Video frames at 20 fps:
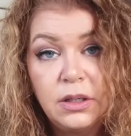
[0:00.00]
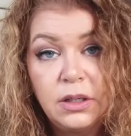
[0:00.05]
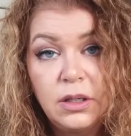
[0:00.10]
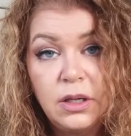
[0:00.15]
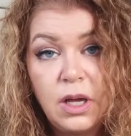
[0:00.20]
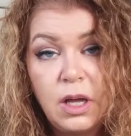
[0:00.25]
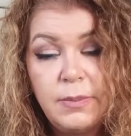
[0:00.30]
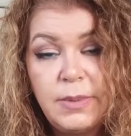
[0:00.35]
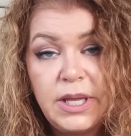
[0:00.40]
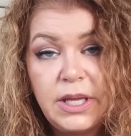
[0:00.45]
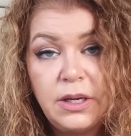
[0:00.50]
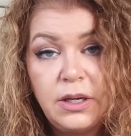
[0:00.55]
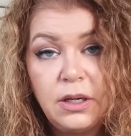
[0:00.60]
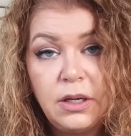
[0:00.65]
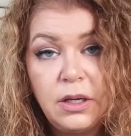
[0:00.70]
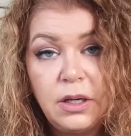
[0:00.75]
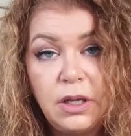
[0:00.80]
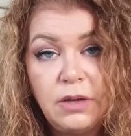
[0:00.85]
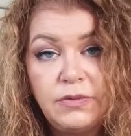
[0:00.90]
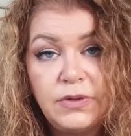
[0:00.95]
I mean,
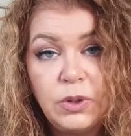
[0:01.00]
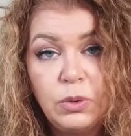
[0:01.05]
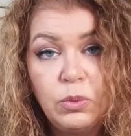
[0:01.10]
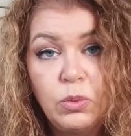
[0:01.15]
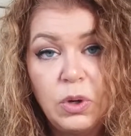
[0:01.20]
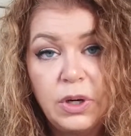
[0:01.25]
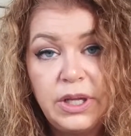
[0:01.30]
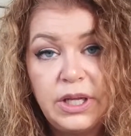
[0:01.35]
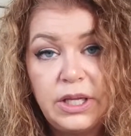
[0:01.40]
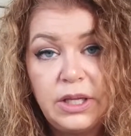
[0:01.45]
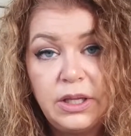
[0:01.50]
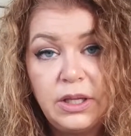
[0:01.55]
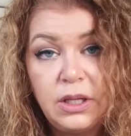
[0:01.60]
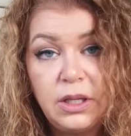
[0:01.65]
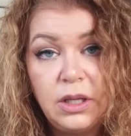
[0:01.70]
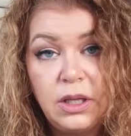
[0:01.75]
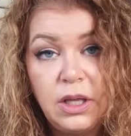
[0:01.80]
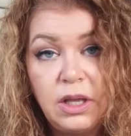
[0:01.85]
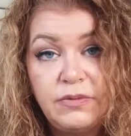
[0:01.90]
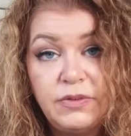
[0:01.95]
if you
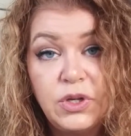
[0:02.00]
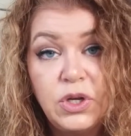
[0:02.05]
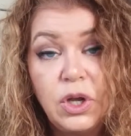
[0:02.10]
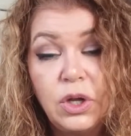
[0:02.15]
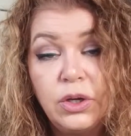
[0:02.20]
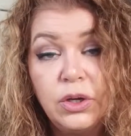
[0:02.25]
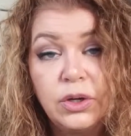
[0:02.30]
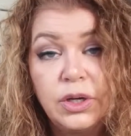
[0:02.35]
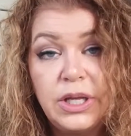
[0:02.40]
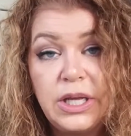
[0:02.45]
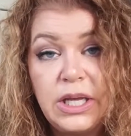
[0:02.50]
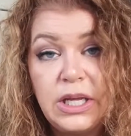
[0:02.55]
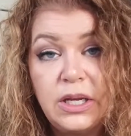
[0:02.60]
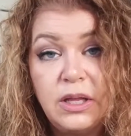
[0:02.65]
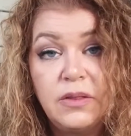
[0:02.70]
know you're going to eat it,